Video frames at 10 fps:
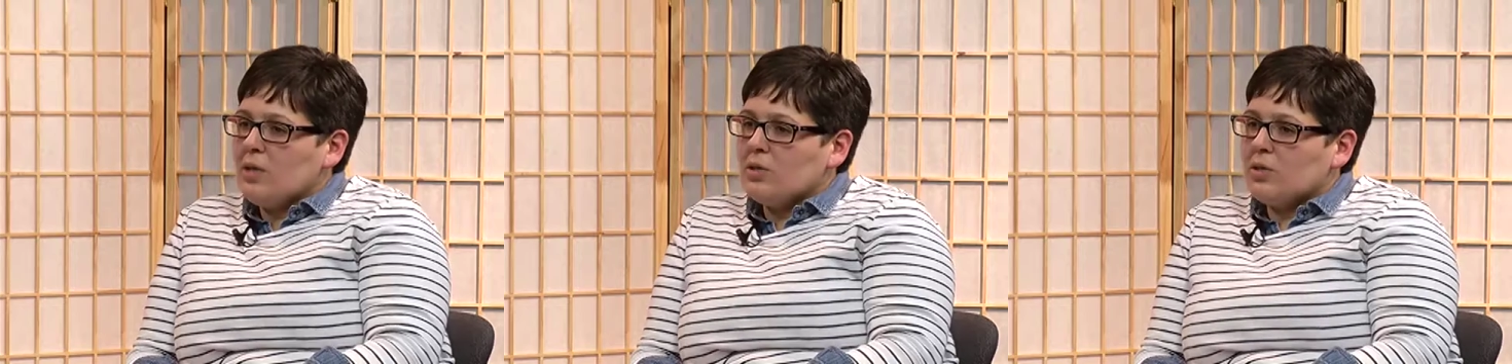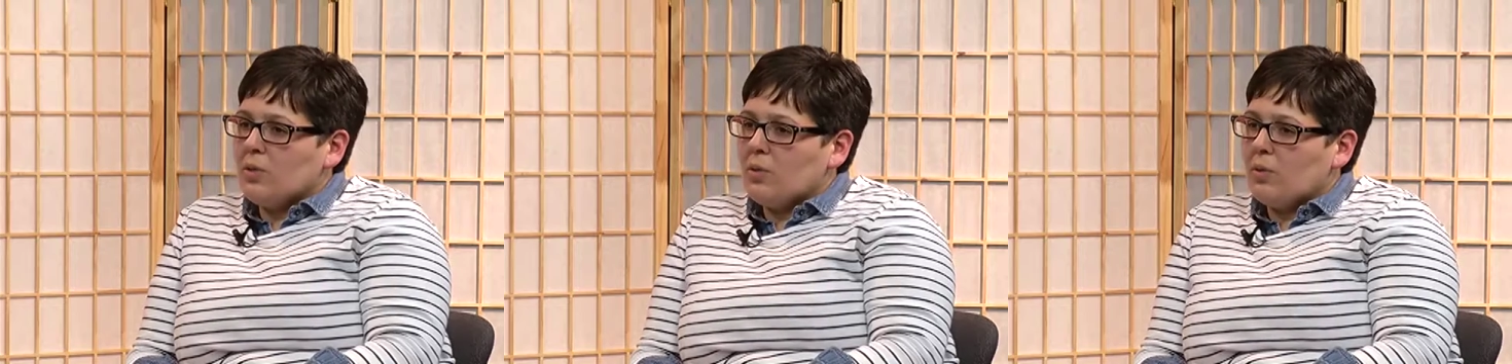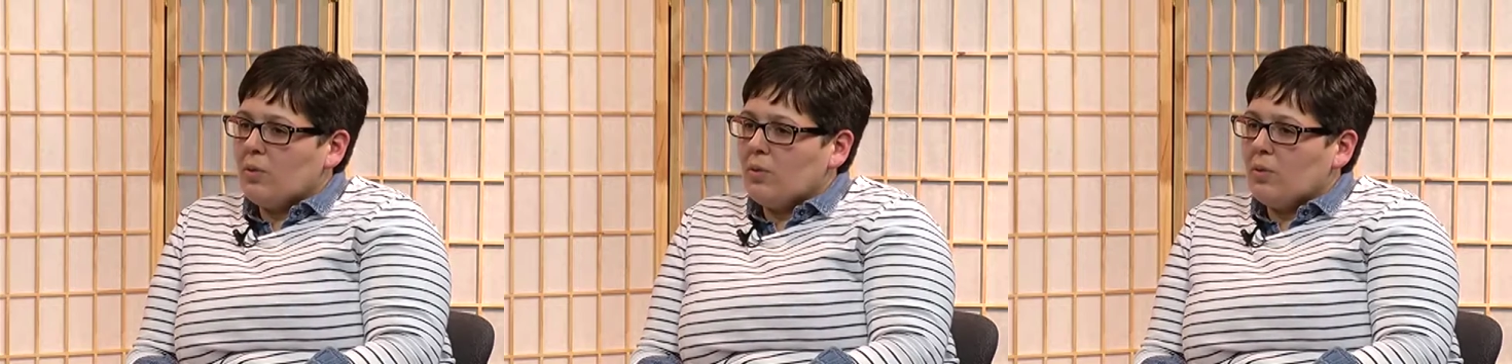
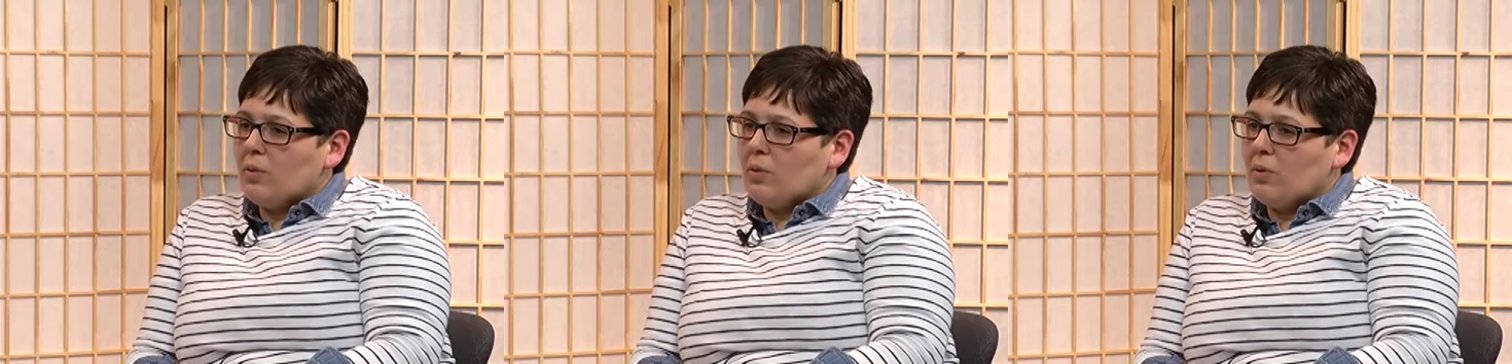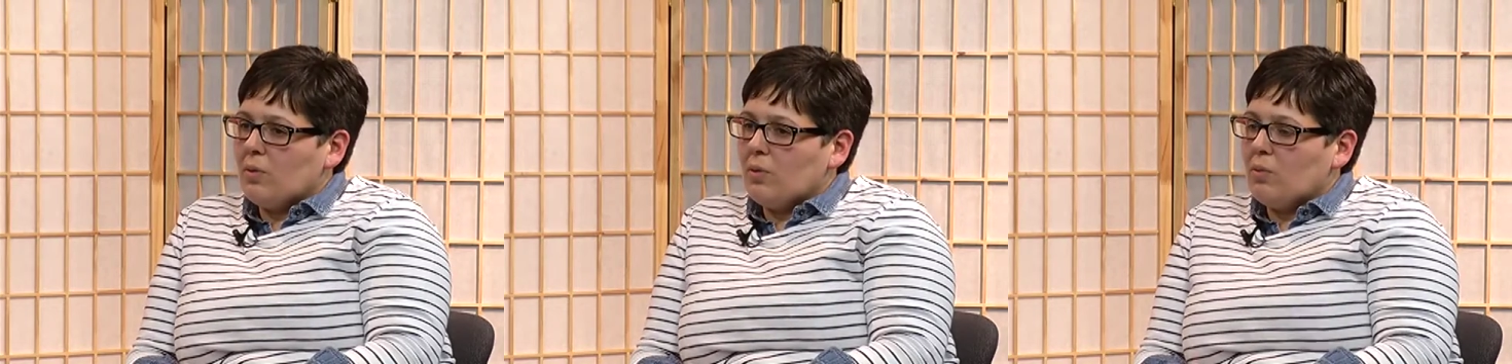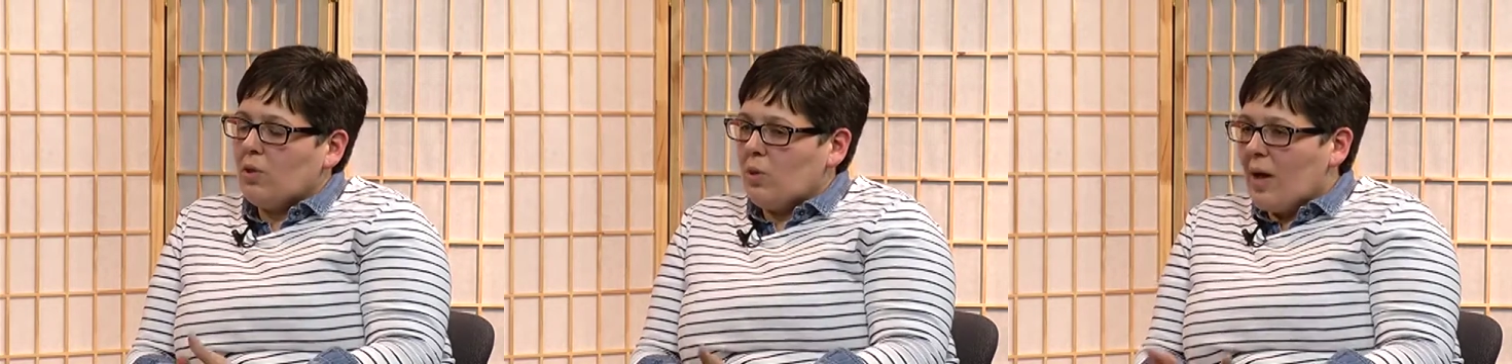So
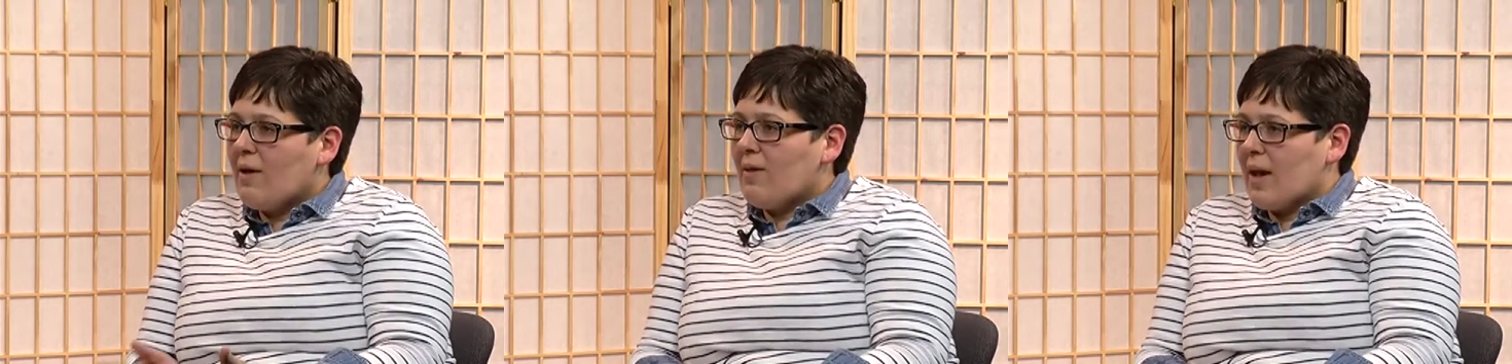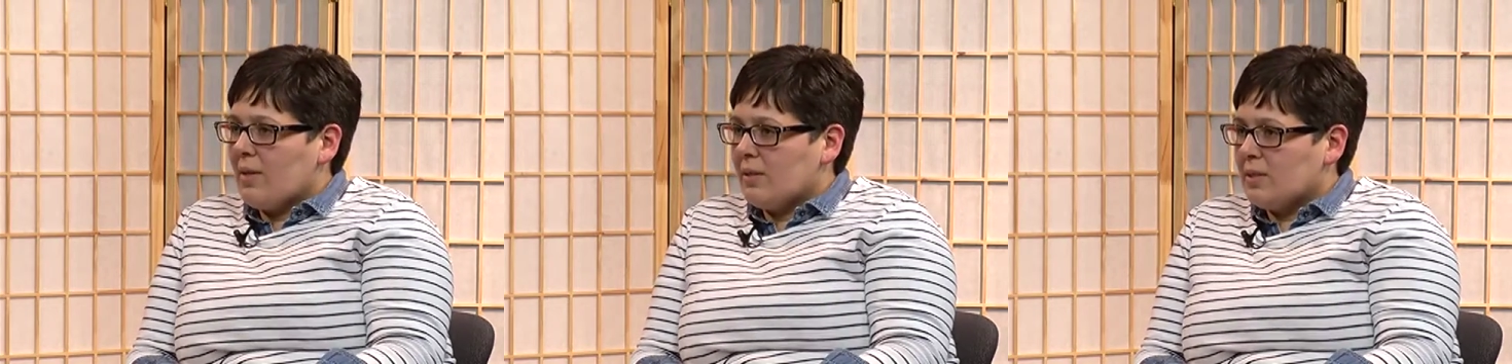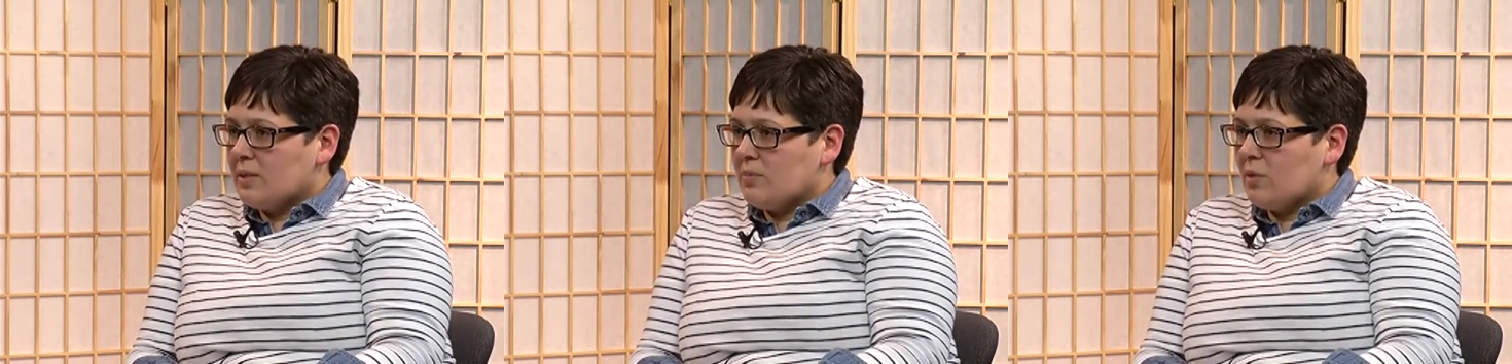you have Alice's.